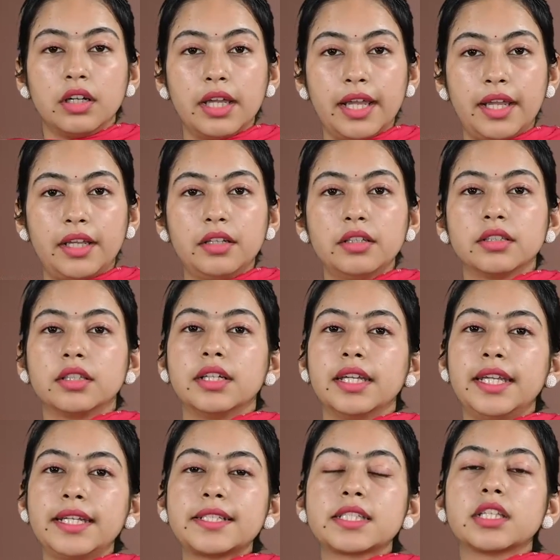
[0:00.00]
and
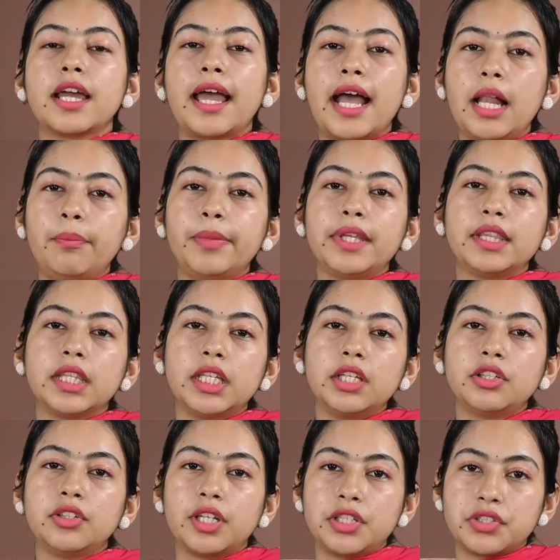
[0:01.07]
it's help in the
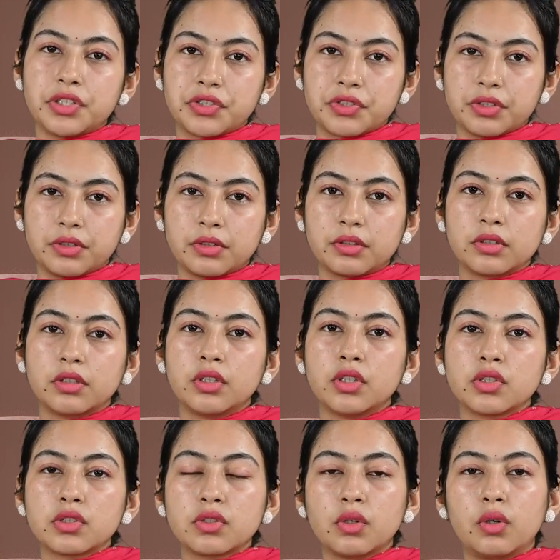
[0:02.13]
digestion.
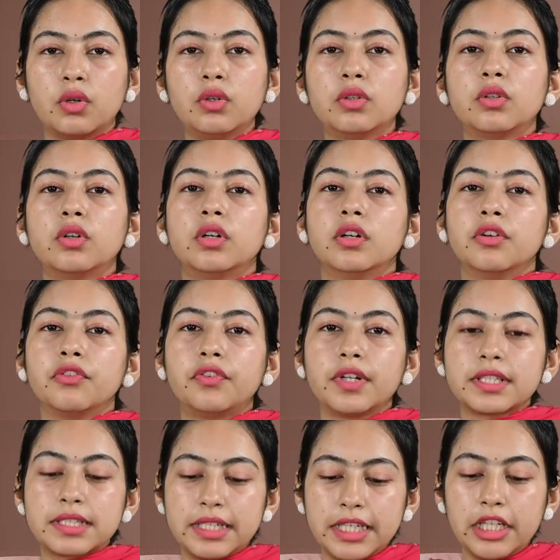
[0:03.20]
So
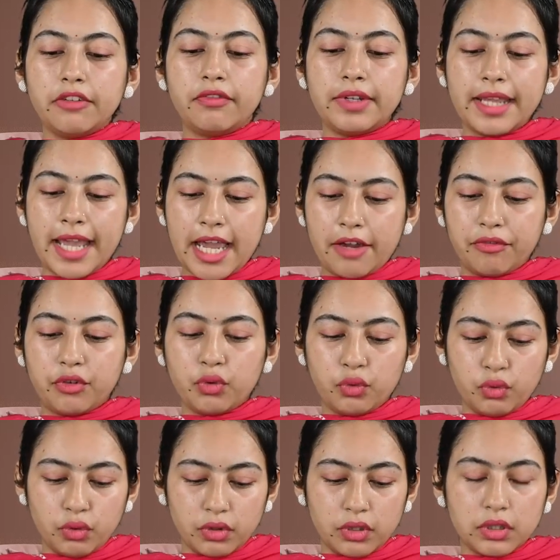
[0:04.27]
firstly we have
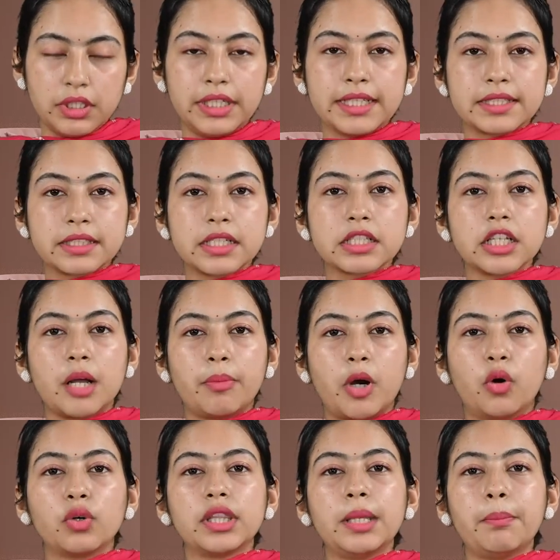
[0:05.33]
to discuss
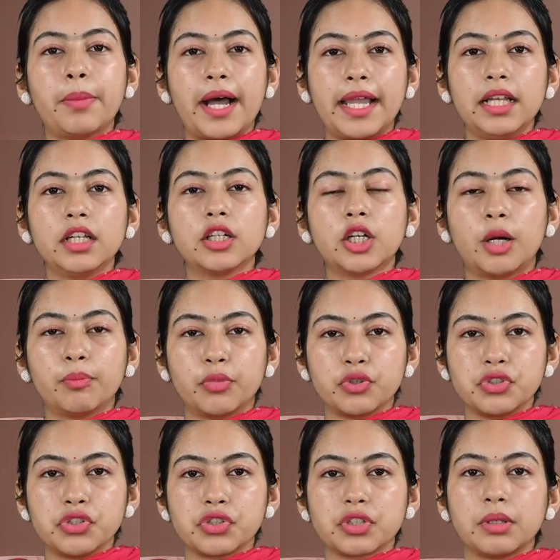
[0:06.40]
about the bile
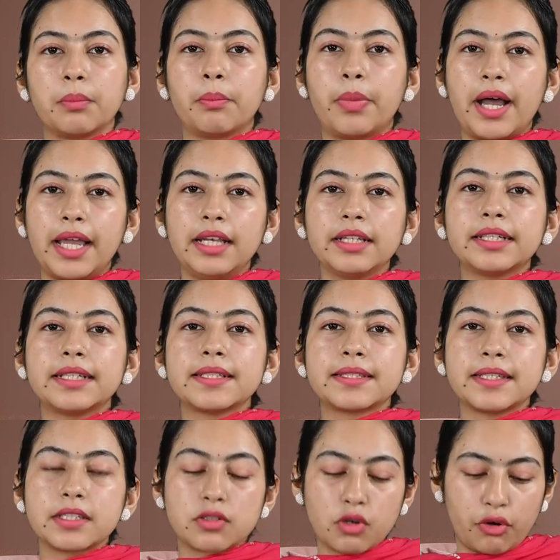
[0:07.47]
composition. Bile
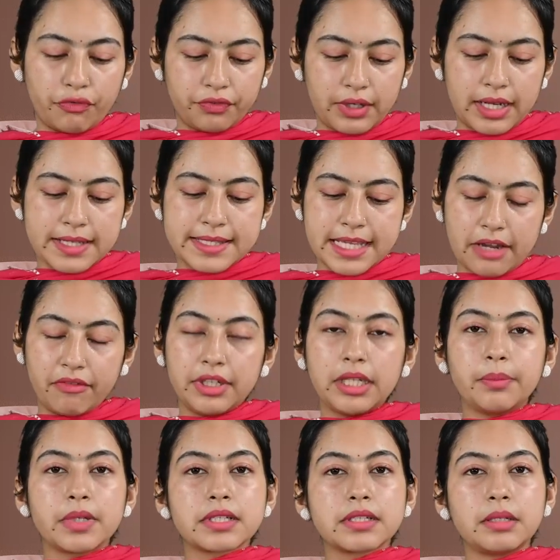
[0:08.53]
consists of the
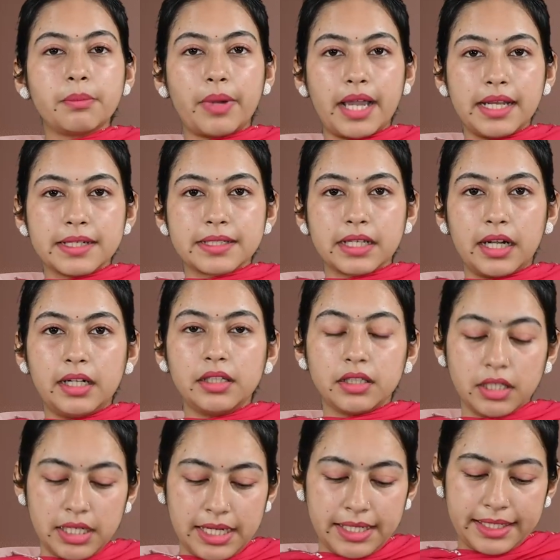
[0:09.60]
70% bile salt,
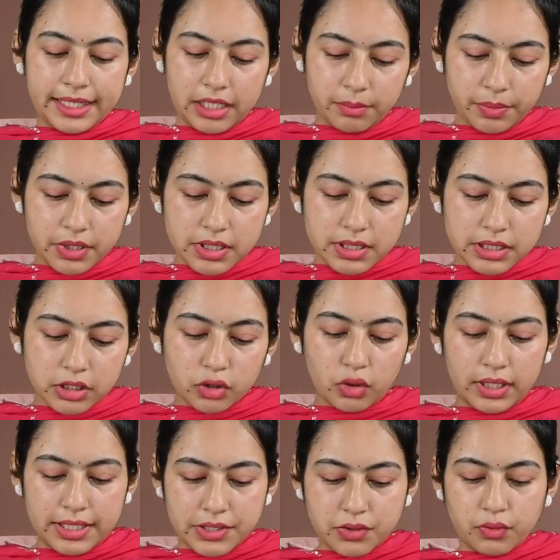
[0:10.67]
10%
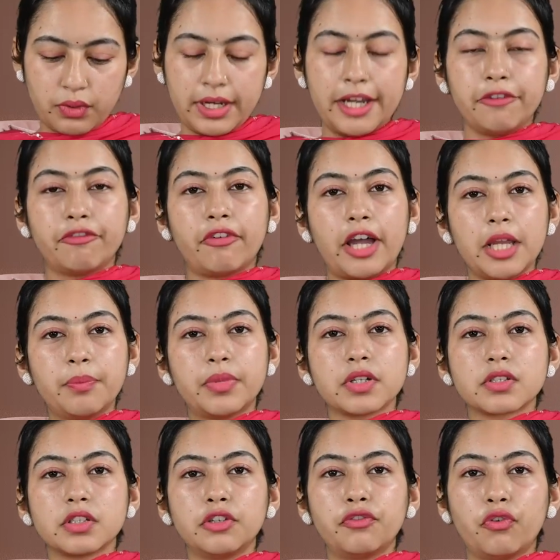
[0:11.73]
cholesterol and 5%
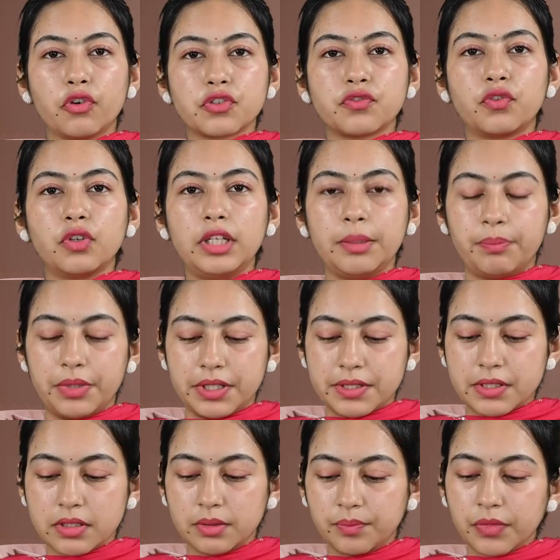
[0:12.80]

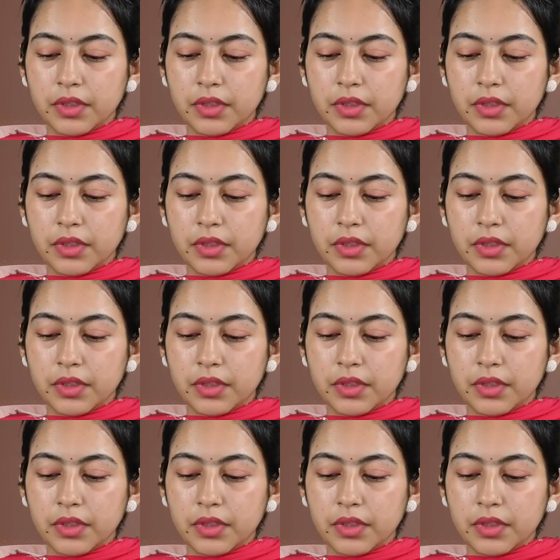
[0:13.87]
phospholipids.